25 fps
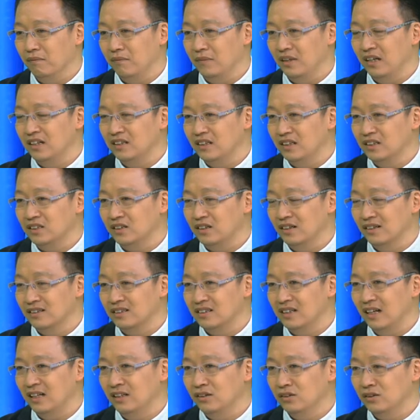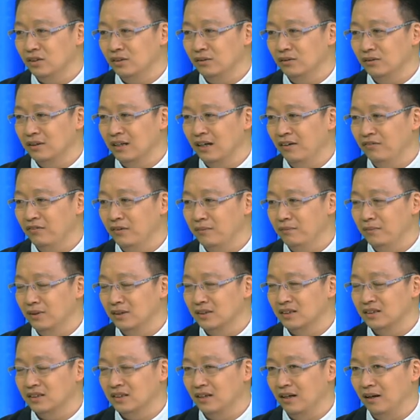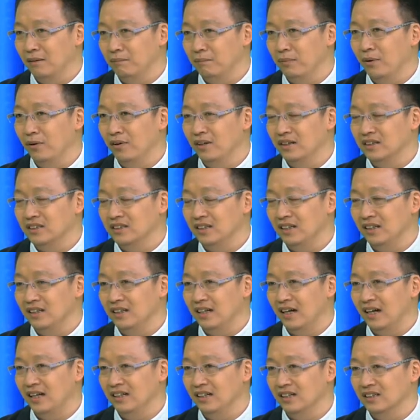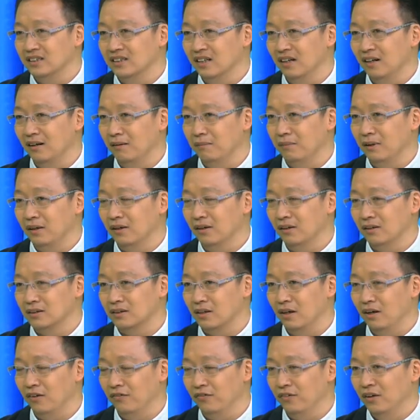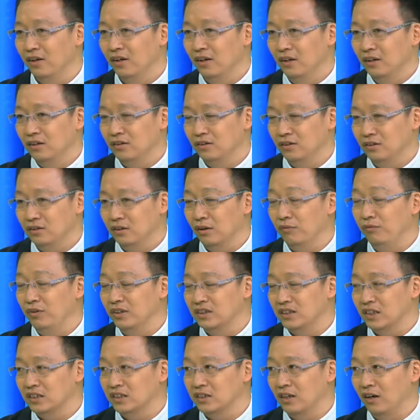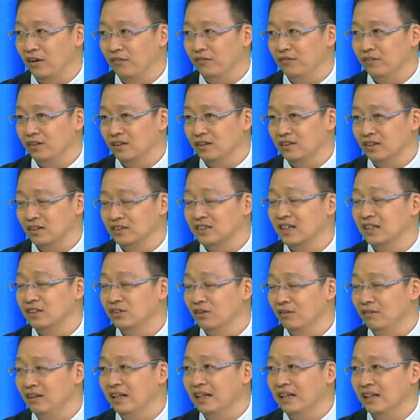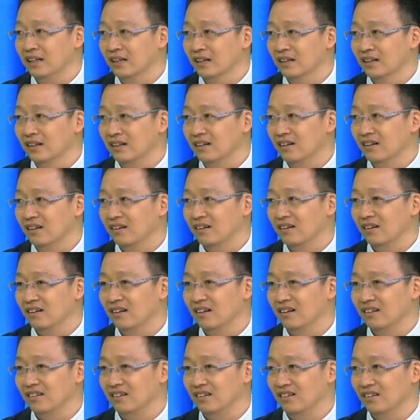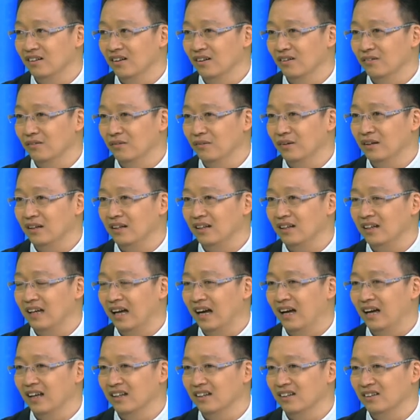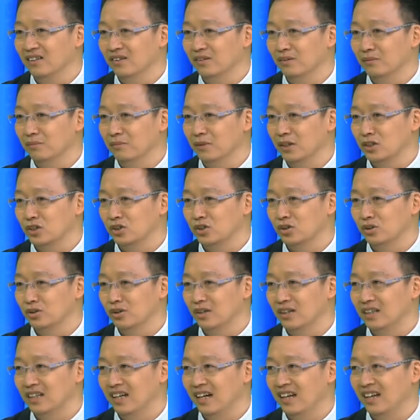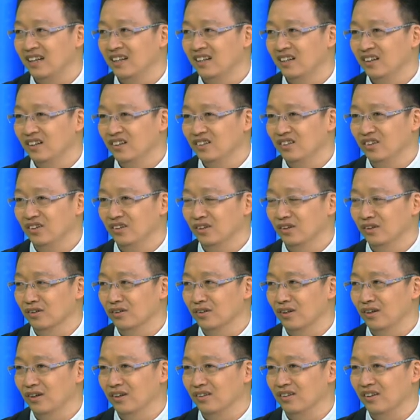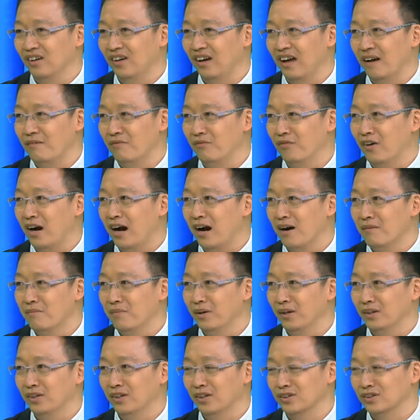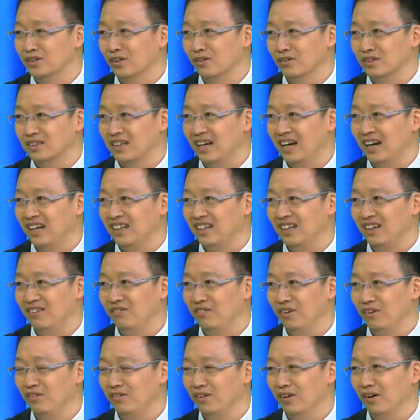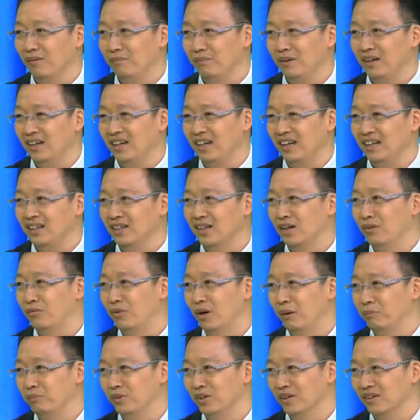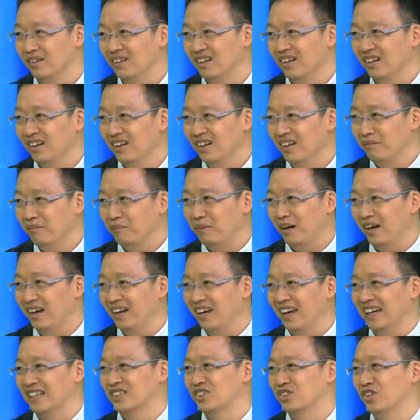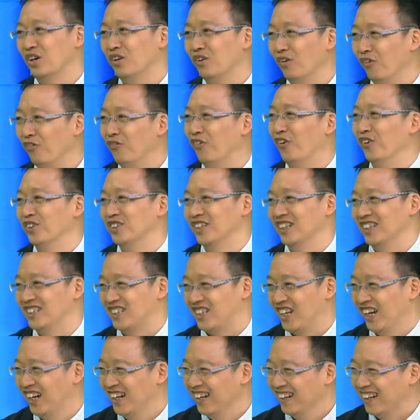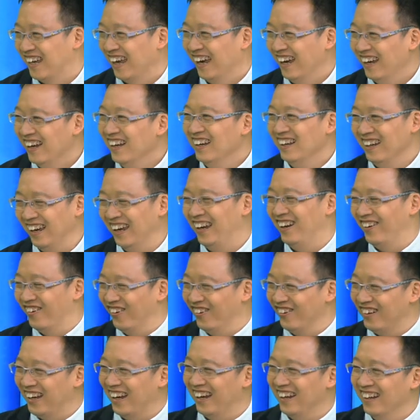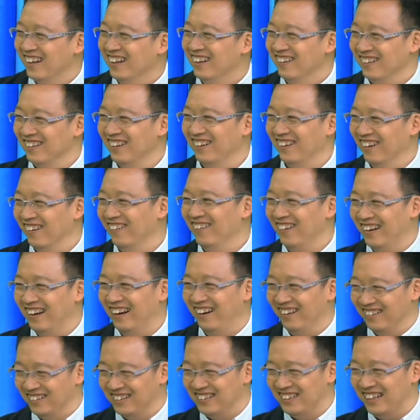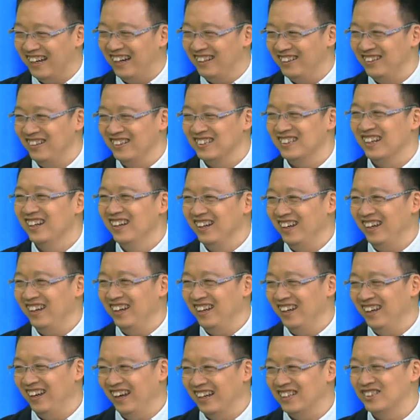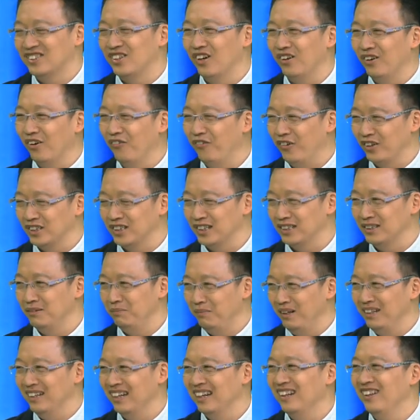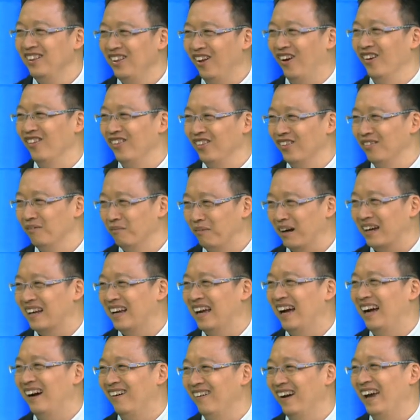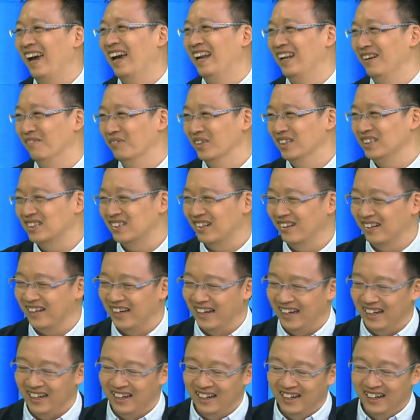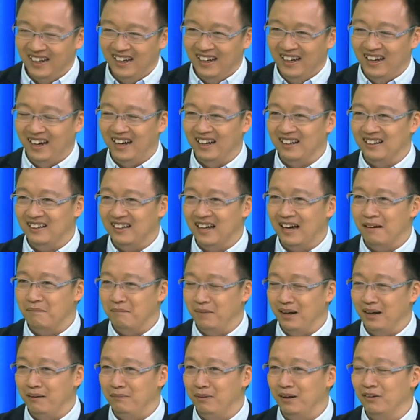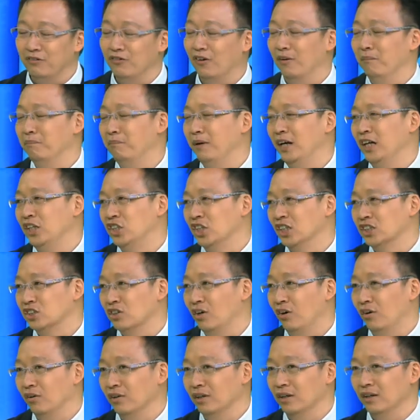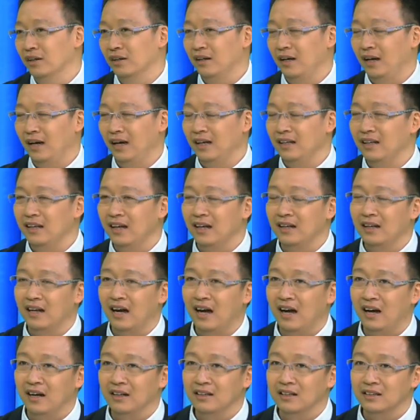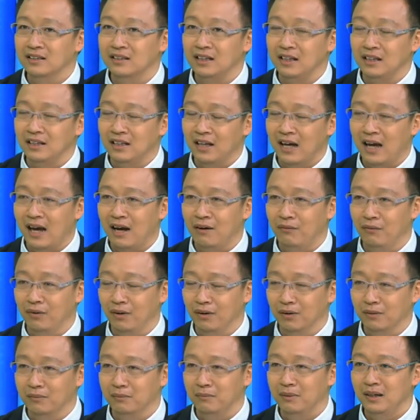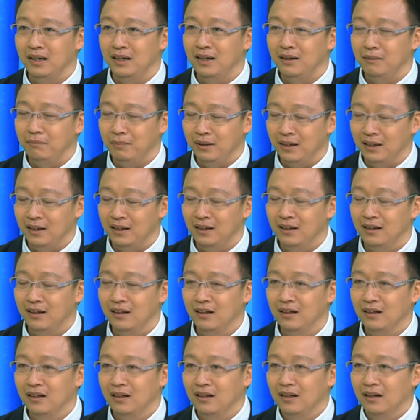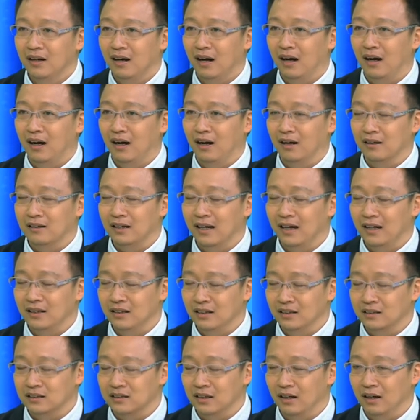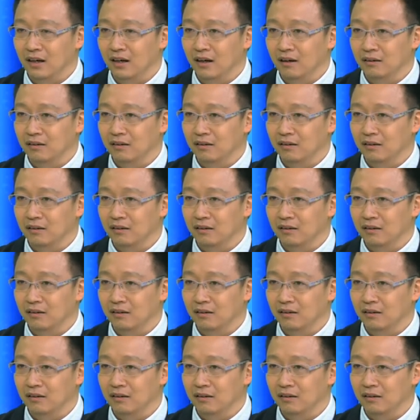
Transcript: this is the central government's policy that is because of the visits of the central leader. You know, we got to make sure that, you know, the environment, the society will not be interrupted by external forces, okay, including, you know, that is external forces meaning non-Macau elements, okay, and that may be from Beijing's order. And then other scenario may be that is the